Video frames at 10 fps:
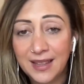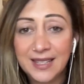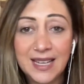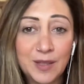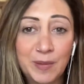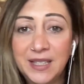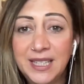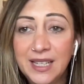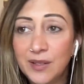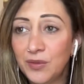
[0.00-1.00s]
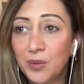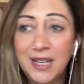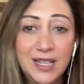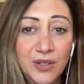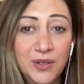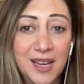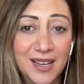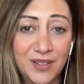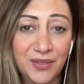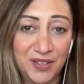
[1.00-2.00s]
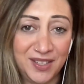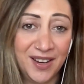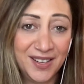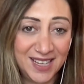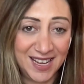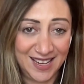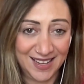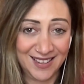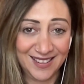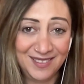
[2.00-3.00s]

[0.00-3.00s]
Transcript: this expertise of 22 years of study,